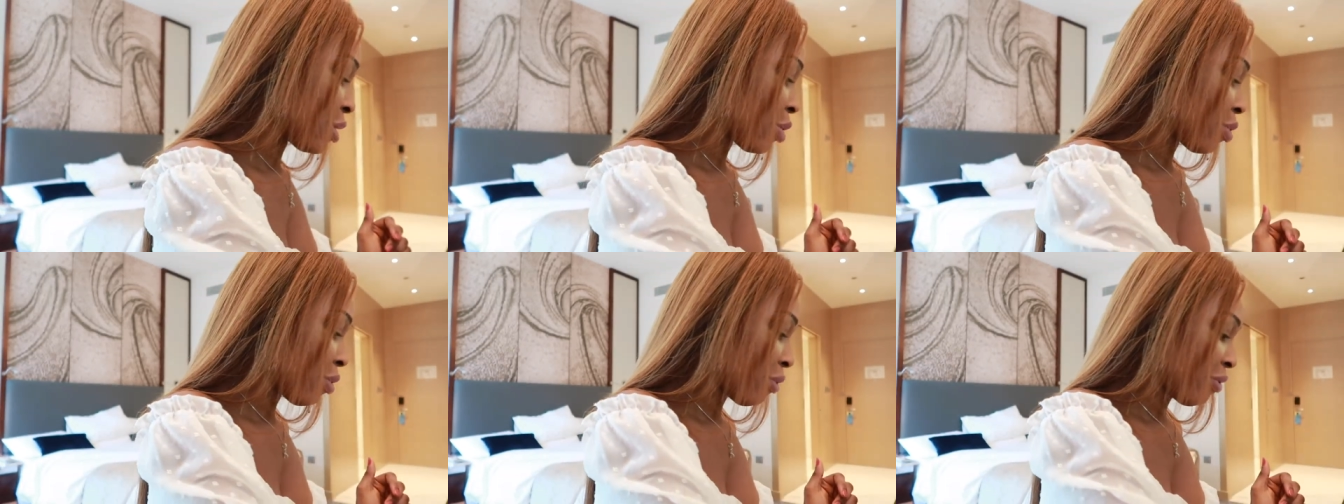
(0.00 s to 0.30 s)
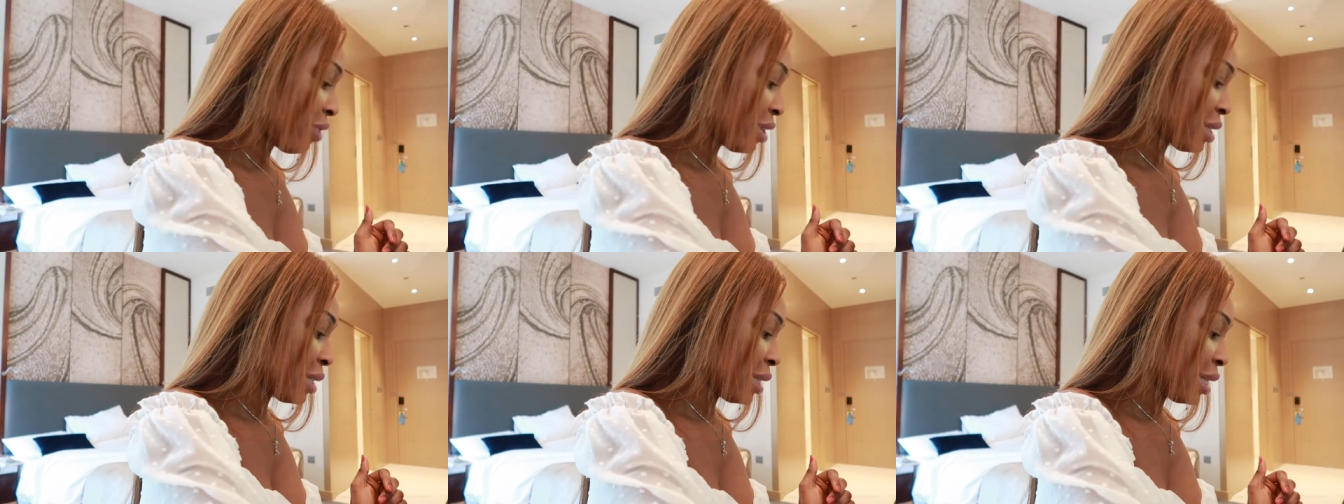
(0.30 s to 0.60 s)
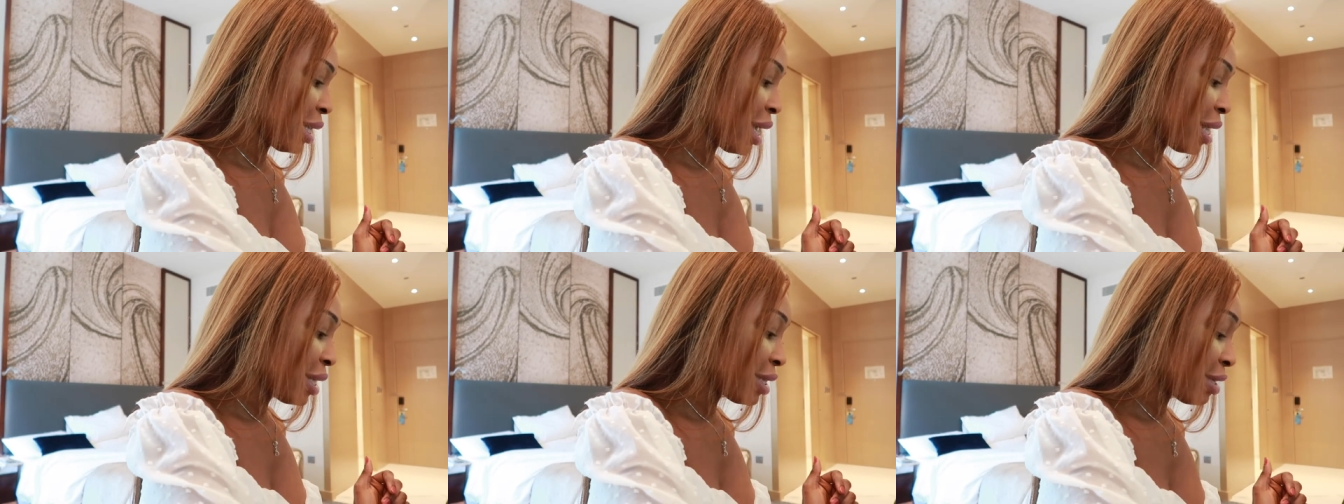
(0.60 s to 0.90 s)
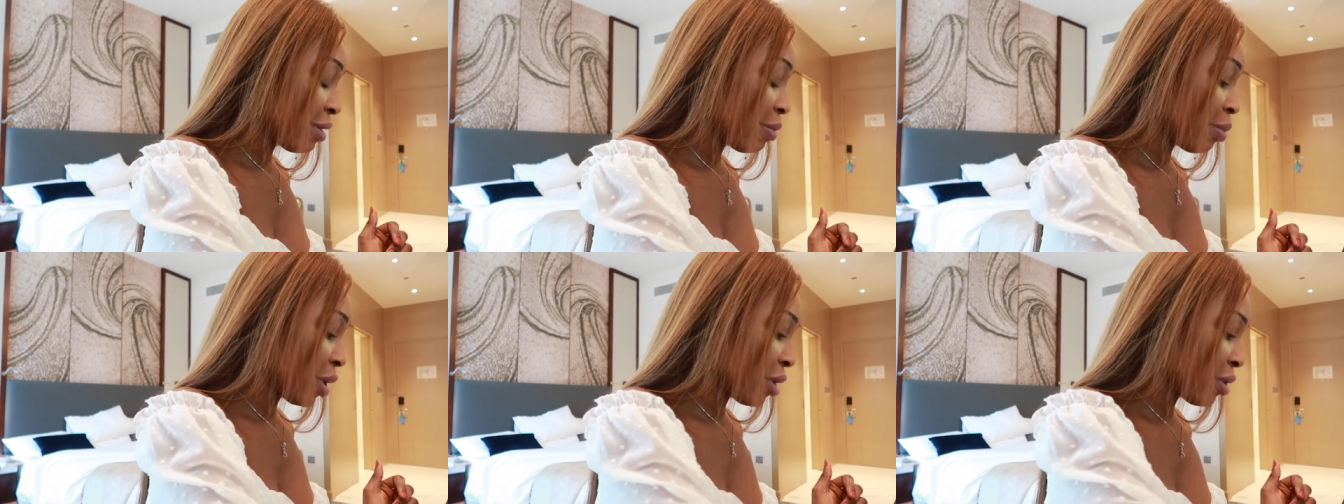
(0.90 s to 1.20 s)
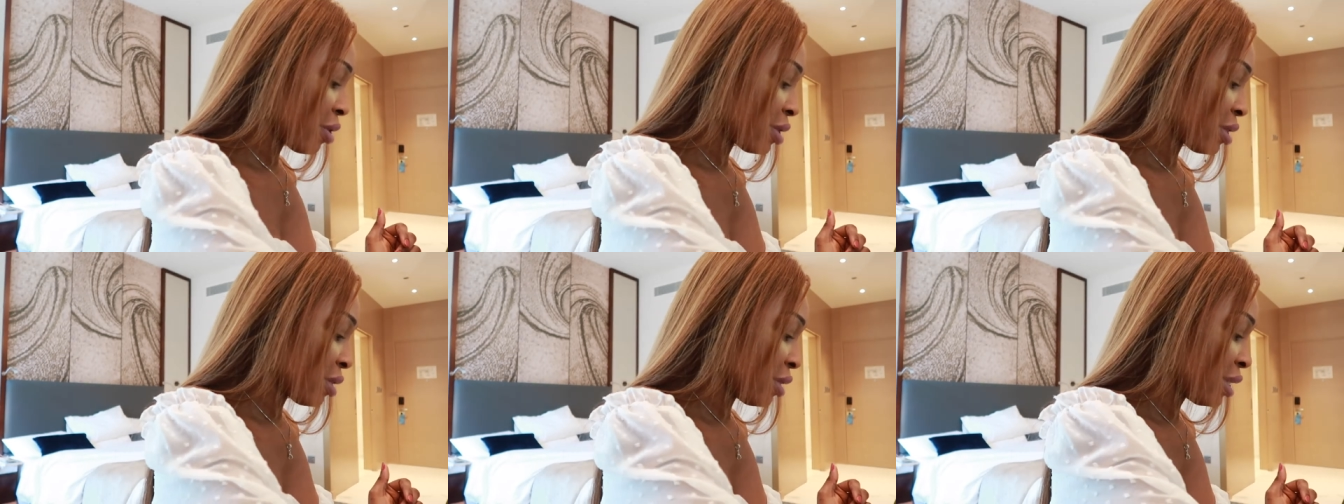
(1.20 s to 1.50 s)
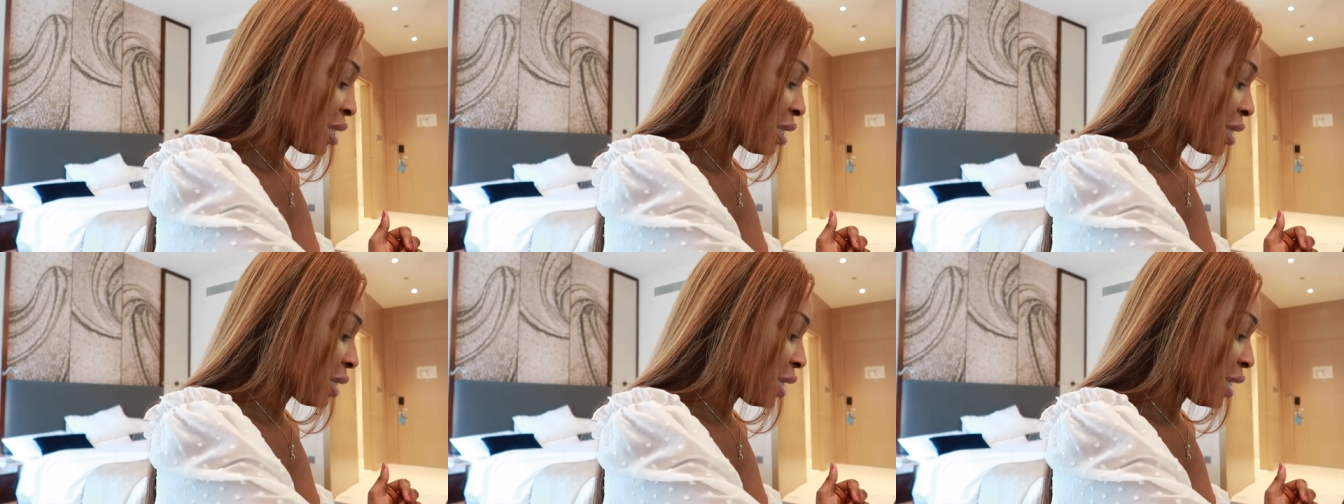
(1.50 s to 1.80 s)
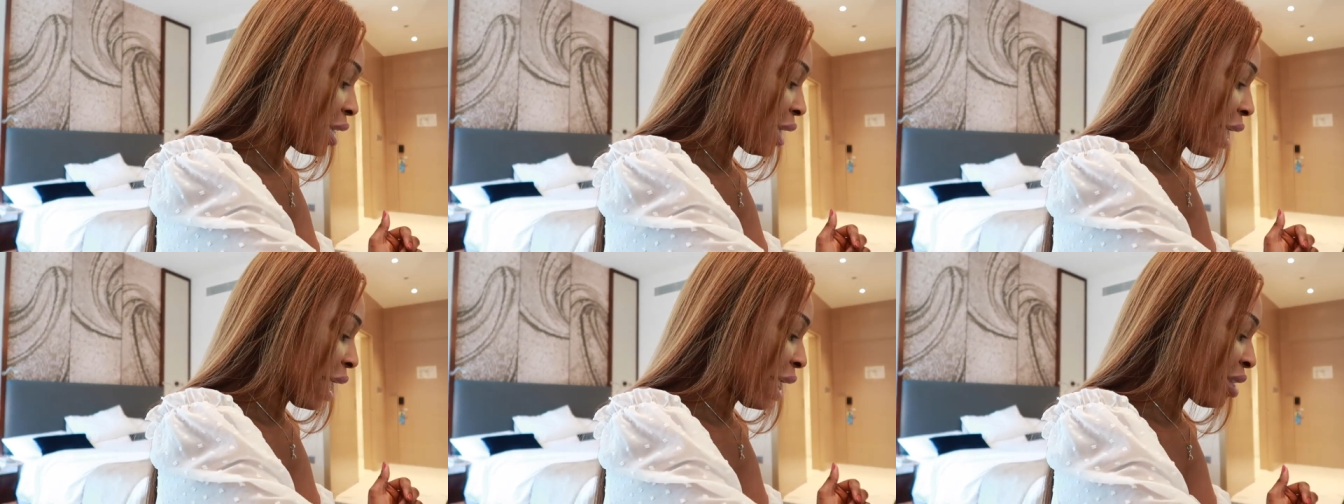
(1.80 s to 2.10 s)
so fascinating because
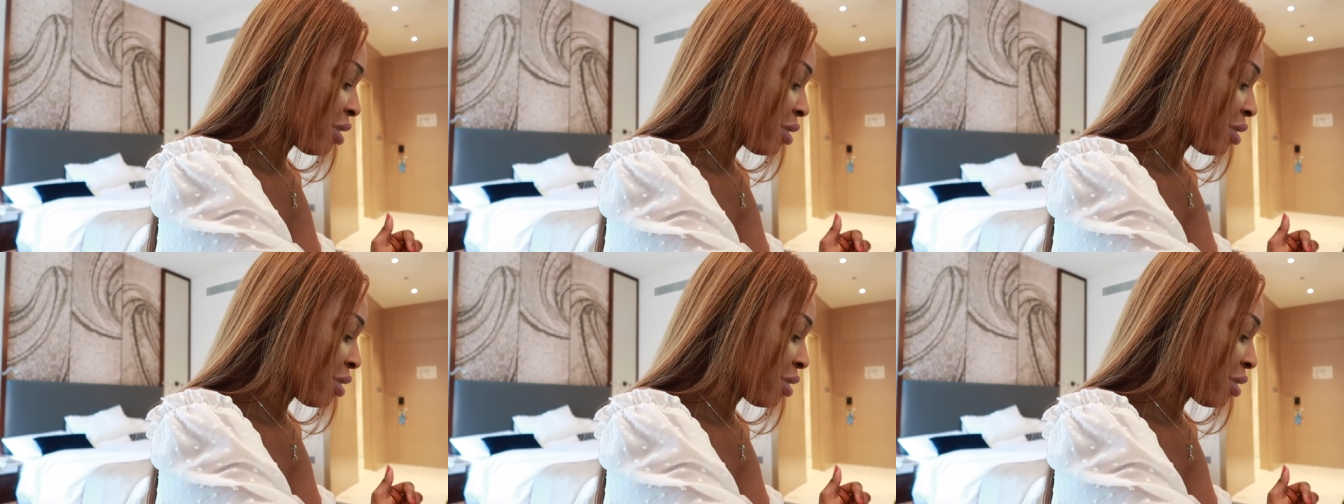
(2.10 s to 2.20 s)
honestly I